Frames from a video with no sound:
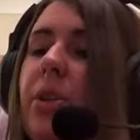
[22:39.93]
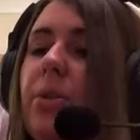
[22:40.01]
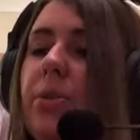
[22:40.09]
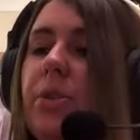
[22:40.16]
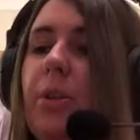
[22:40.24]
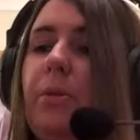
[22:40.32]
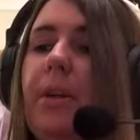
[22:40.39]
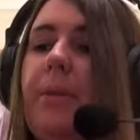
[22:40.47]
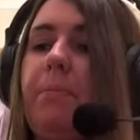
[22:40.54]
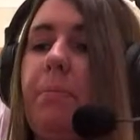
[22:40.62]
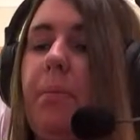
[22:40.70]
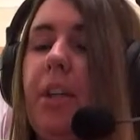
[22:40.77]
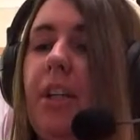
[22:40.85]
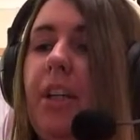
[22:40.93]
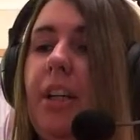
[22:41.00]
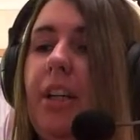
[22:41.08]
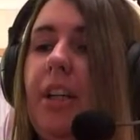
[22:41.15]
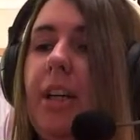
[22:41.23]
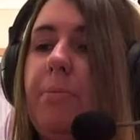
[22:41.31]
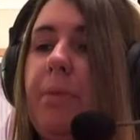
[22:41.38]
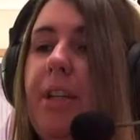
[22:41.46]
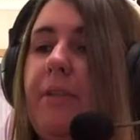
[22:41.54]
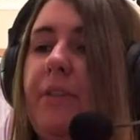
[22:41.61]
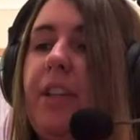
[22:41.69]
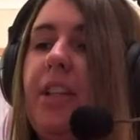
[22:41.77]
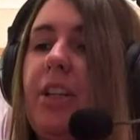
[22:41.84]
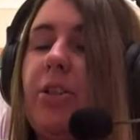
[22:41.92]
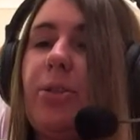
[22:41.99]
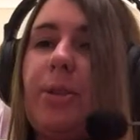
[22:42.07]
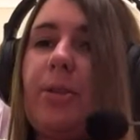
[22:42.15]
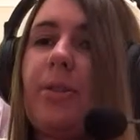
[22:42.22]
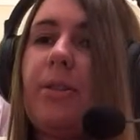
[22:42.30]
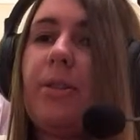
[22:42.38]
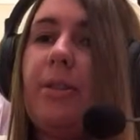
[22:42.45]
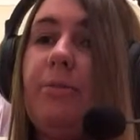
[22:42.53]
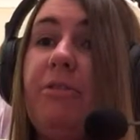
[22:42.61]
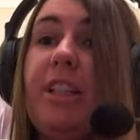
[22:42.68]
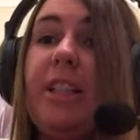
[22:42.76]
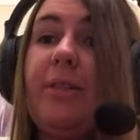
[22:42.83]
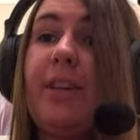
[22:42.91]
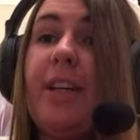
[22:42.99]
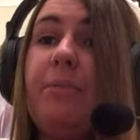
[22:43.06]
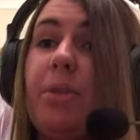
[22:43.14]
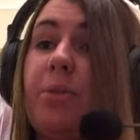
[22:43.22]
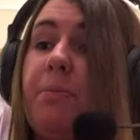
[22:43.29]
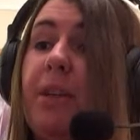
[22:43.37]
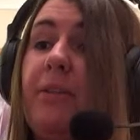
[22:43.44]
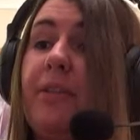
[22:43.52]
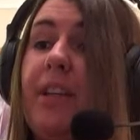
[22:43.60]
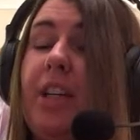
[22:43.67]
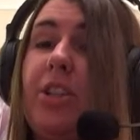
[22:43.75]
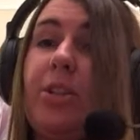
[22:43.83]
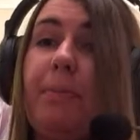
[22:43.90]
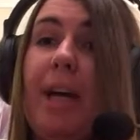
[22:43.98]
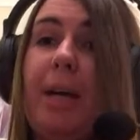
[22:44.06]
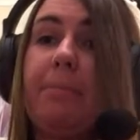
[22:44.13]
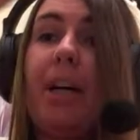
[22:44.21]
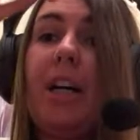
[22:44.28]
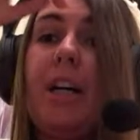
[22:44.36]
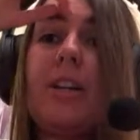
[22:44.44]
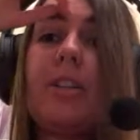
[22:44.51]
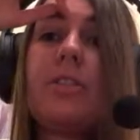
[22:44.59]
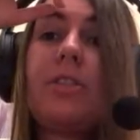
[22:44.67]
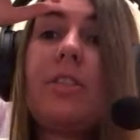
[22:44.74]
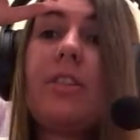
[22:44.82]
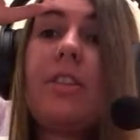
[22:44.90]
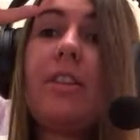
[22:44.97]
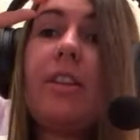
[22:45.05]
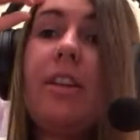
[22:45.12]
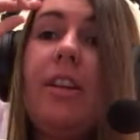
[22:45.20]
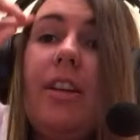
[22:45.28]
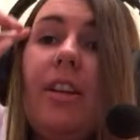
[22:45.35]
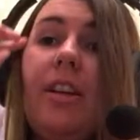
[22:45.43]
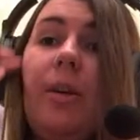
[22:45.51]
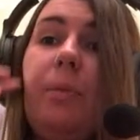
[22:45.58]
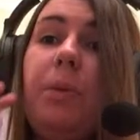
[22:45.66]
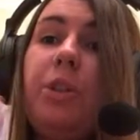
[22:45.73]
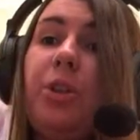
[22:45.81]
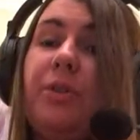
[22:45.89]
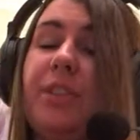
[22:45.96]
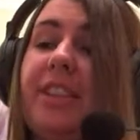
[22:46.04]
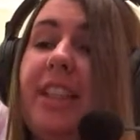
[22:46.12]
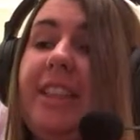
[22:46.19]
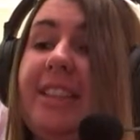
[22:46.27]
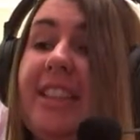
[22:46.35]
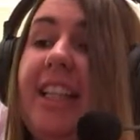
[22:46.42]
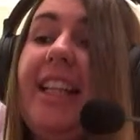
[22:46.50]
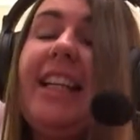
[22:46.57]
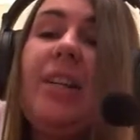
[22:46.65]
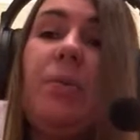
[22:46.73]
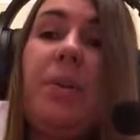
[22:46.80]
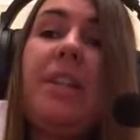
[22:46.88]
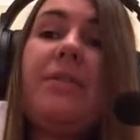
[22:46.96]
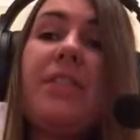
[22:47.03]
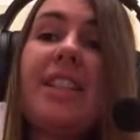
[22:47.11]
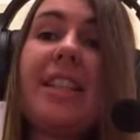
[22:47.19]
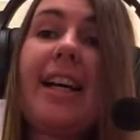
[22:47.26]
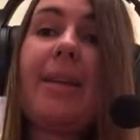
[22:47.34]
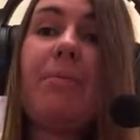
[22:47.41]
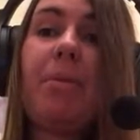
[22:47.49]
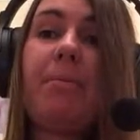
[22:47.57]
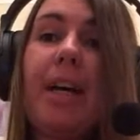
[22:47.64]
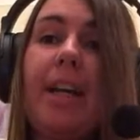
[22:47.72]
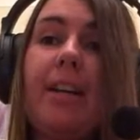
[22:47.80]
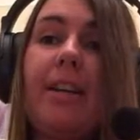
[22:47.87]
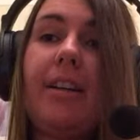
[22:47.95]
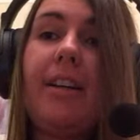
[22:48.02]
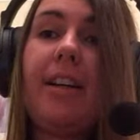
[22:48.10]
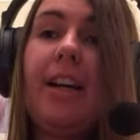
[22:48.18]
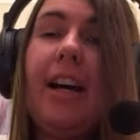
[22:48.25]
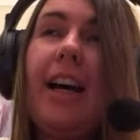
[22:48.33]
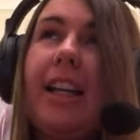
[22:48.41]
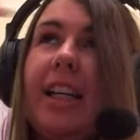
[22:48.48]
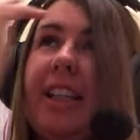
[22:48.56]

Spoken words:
also a Big Finish, a really famous Big Finish spare parts, which obviously is dealing with the Cybermen, and I